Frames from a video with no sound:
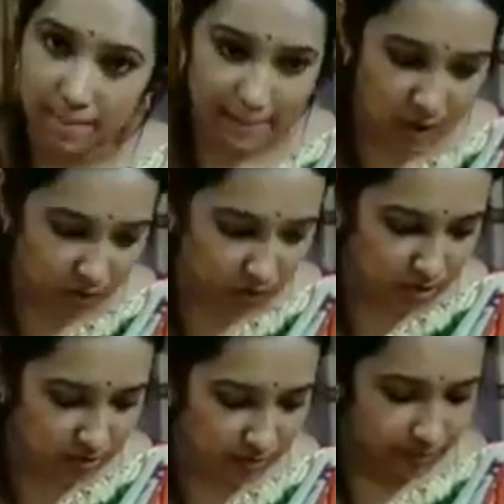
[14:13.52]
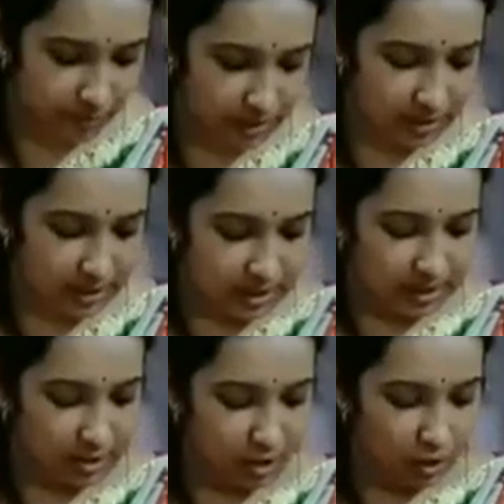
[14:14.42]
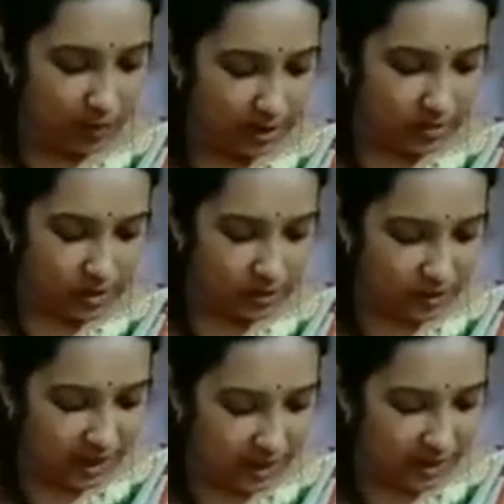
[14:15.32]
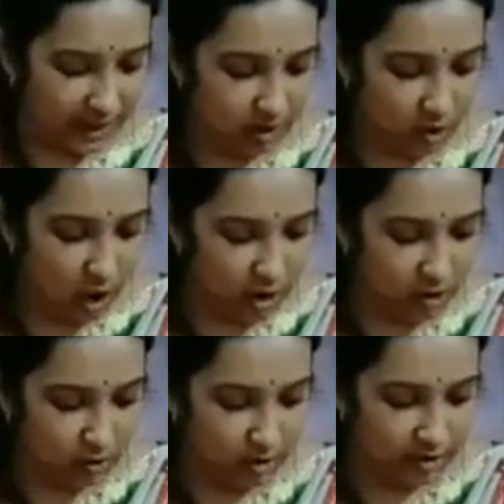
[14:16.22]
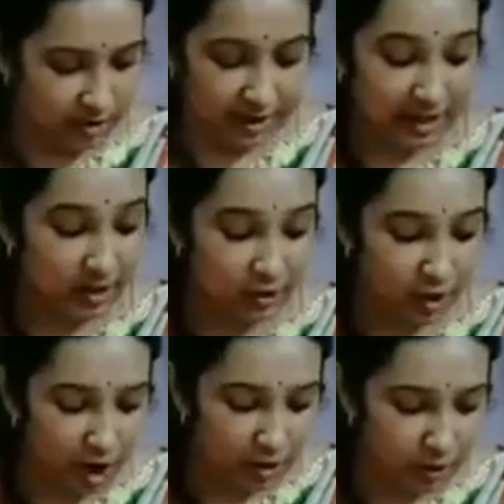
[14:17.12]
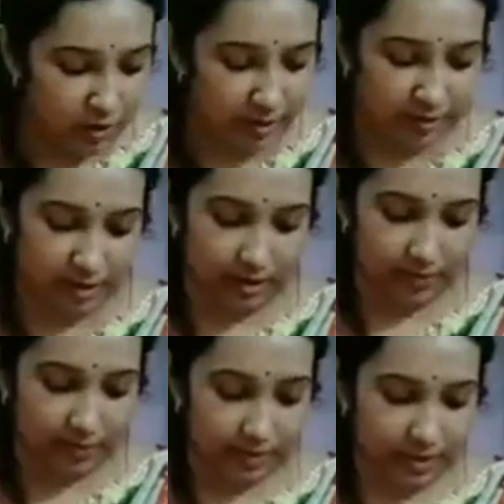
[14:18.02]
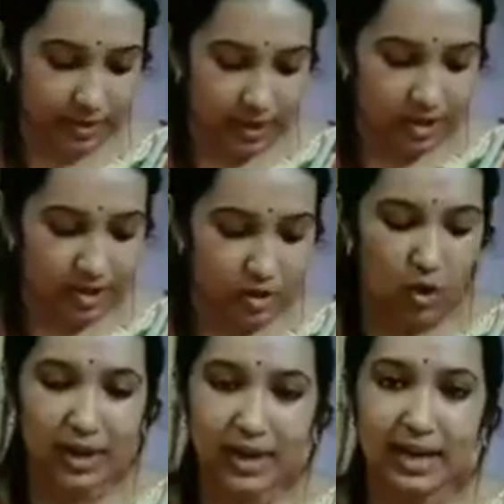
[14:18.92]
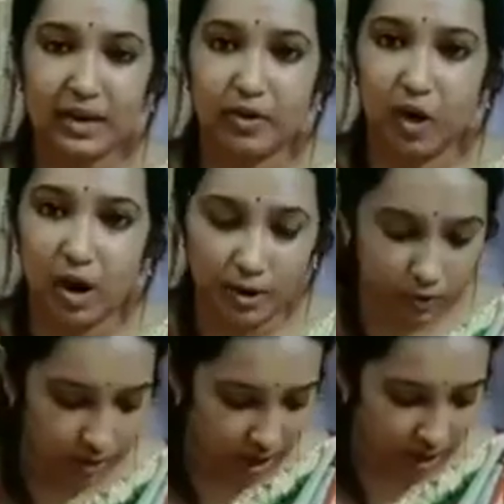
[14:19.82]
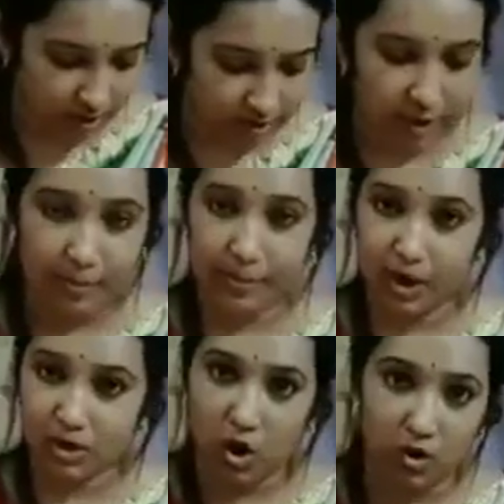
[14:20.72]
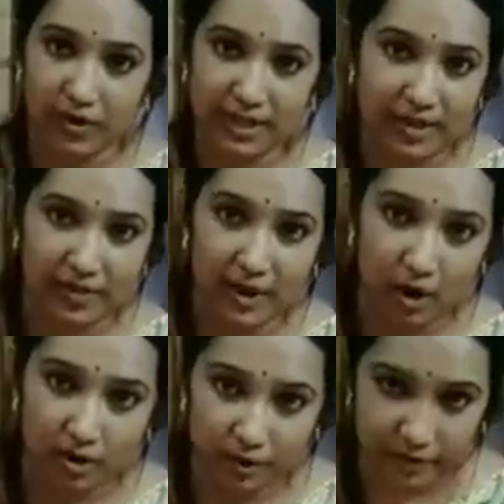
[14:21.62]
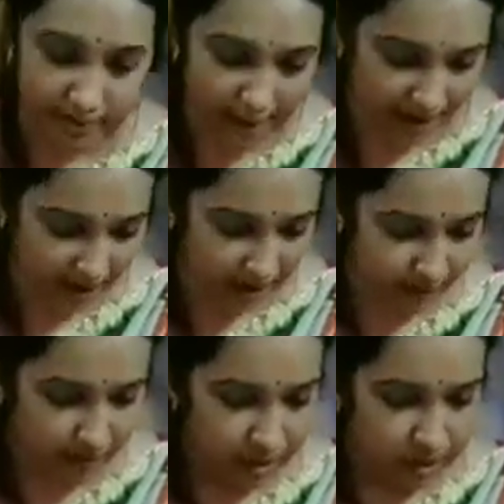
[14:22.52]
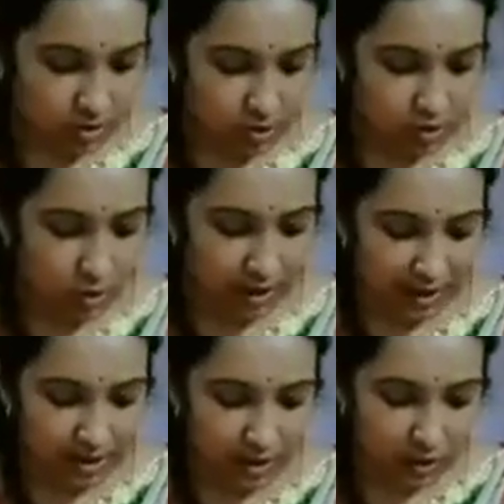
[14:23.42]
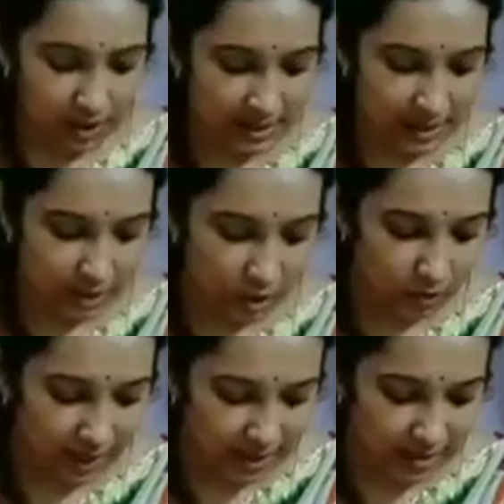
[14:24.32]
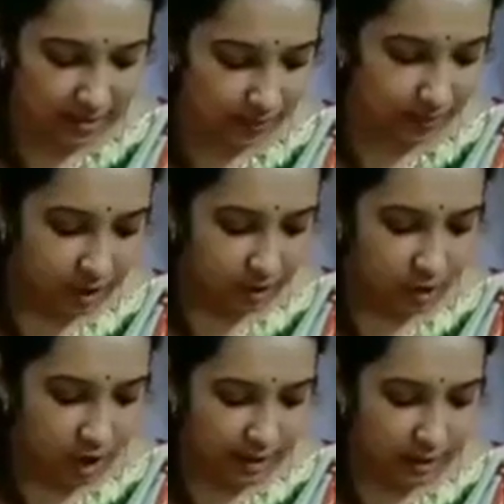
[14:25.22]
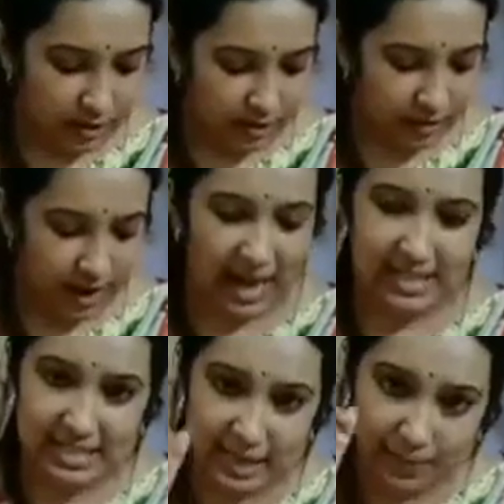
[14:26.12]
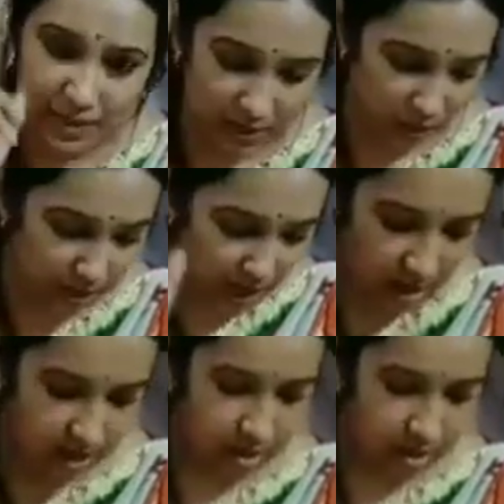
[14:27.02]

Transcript: mouse. The tortoise was free. He called to the he crawled to the river. Slowly he crawled to the river because already they were on the river bank. So slowly, slowly the tortoise crawled into the river and slipped into the